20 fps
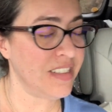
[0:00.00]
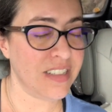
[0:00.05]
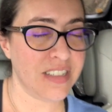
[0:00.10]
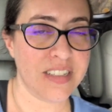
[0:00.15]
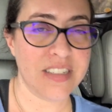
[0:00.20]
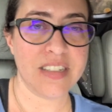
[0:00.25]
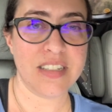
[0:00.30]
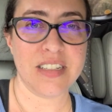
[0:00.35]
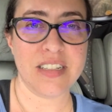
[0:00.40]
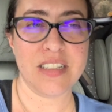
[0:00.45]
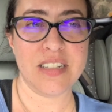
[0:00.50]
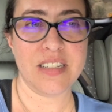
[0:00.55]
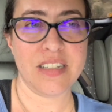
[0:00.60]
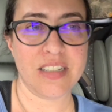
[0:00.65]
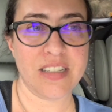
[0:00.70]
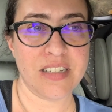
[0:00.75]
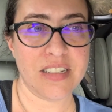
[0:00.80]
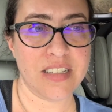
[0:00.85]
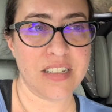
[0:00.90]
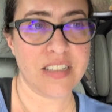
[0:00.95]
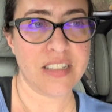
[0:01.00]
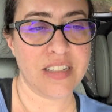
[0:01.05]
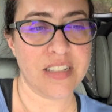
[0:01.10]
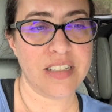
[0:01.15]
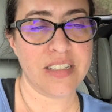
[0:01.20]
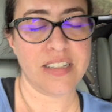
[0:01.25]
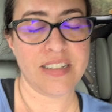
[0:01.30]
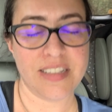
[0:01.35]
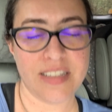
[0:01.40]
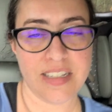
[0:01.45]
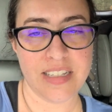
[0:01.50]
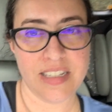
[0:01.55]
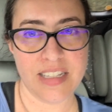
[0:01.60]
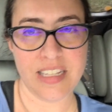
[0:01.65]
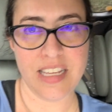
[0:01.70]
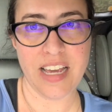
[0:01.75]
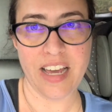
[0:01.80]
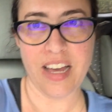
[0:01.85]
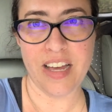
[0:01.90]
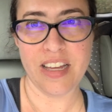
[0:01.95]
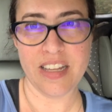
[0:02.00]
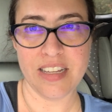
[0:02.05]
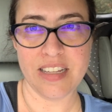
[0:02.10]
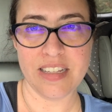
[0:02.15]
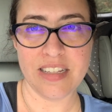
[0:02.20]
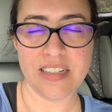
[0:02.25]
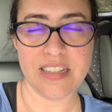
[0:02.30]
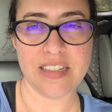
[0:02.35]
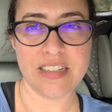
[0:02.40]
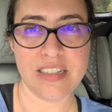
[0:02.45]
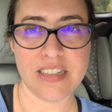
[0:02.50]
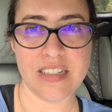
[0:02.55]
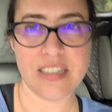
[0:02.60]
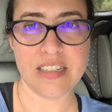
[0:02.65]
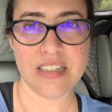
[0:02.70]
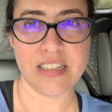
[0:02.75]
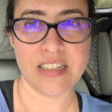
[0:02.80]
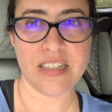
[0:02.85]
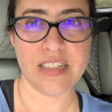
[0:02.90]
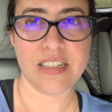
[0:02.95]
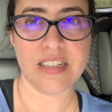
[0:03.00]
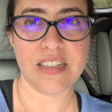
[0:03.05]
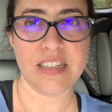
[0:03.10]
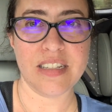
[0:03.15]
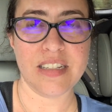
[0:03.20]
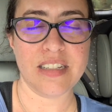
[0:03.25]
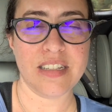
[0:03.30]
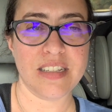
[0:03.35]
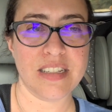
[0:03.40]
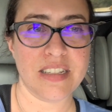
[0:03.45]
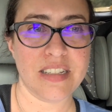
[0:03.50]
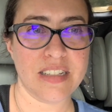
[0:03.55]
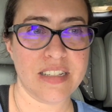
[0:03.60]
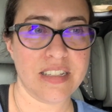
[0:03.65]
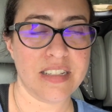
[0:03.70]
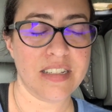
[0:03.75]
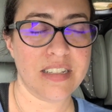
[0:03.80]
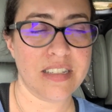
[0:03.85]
I mean the last time you and I went yeah my spring break when we drove